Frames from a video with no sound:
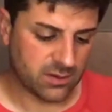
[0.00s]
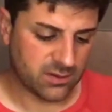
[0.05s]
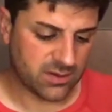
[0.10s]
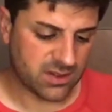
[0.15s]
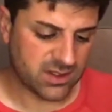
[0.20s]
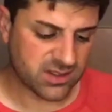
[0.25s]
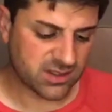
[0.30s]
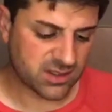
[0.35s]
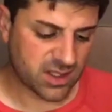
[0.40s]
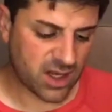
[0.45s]

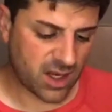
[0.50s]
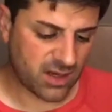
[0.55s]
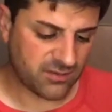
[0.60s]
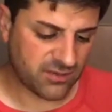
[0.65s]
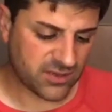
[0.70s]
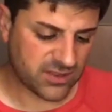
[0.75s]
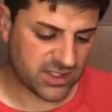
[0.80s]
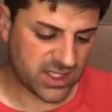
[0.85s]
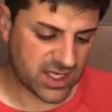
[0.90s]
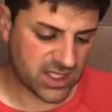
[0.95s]
These
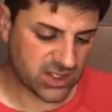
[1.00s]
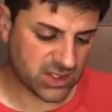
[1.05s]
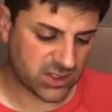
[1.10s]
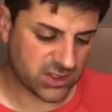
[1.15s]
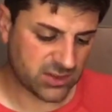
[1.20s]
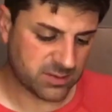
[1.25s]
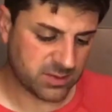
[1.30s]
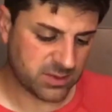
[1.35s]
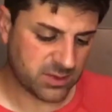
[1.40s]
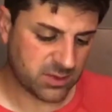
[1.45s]

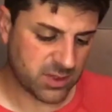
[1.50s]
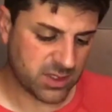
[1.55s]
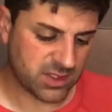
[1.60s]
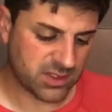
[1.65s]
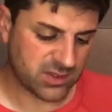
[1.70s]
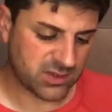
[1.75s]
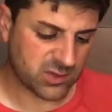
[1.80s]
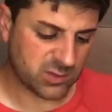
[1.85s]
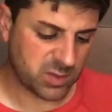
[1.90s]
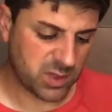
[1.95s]
conversations between
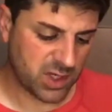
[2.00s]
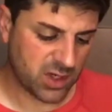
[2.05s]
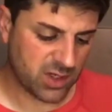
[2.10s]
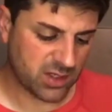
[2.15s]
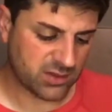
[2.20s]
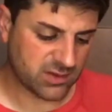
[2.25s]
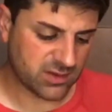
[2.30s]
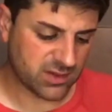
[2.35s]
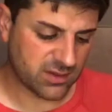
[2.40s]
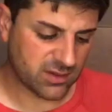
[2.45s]
the
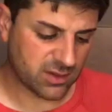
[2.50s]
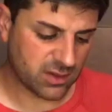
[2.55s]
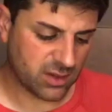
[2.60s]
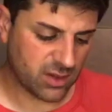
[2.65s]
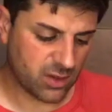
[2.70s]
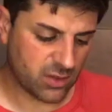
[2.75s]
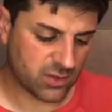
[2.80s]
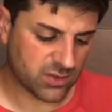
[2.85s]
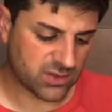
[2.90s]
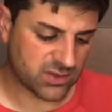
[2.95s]
spirits and the
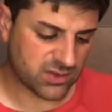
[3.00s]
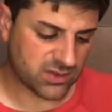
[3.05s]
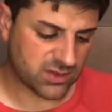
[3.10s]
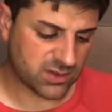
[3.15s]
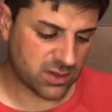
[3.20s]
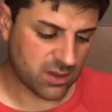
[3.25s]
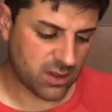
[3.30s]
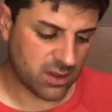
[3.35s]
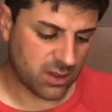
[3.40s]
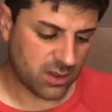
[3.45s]
ghosts,
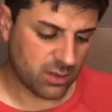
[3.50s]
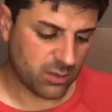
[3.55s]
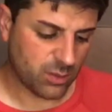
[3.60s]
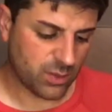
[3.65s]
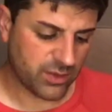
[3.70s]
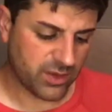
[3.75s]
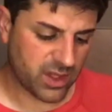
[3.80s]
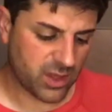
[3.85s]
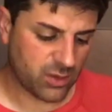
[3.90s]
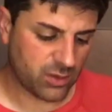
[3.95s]

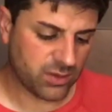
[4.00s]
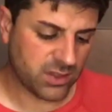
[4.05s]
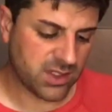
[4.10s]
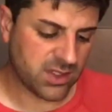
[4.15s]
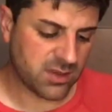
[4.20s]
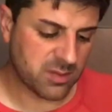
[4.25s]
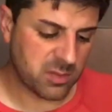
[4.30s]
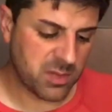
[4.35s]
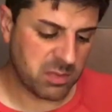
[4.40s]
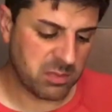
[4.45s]
were they only
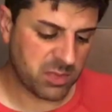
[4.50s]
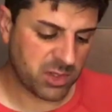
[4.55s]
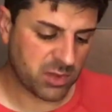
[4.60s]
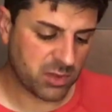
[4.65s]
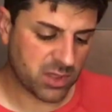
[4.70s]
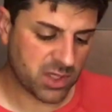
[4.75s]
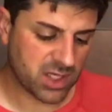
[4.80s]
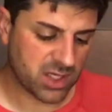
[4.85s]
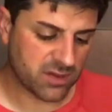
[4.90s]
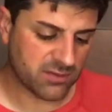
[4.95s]
the
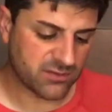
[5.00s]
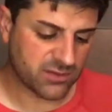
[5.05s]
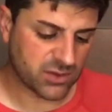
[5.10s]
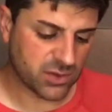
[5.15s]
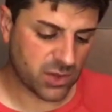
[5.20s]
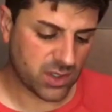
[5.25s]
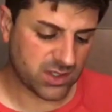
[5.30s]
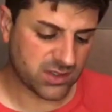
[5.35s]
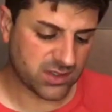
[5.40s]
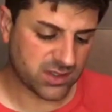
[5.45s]
mimicry of
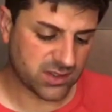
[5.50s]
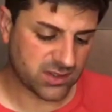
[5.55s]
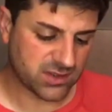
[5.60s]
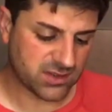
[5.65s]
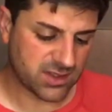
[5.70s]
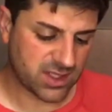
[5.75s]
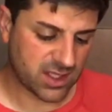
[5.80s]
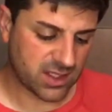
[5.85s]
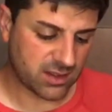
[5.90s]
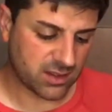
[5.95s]
choices
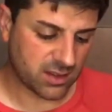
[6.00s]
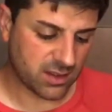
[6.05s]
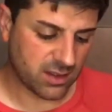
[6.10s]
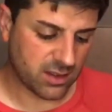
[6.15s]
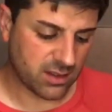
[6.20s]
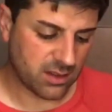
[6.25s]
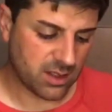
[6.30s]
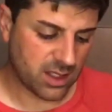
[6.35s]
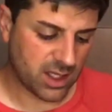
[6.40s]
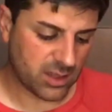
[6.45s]
that
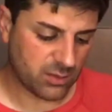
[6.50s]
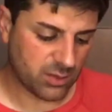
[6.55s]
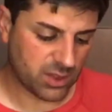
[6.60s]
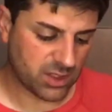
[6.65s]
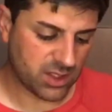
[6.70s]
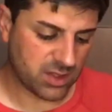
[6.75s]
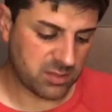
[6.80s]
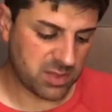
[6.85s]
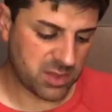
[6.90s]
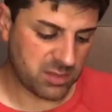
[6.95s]
had
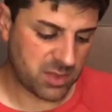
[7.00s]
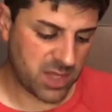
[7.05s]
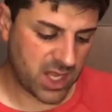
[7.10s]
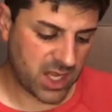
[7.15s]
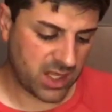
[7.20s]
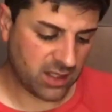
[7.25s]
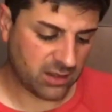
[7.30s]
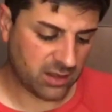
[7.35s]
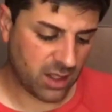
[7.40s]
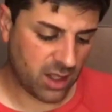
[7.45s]
really been
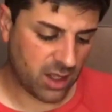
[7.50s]
made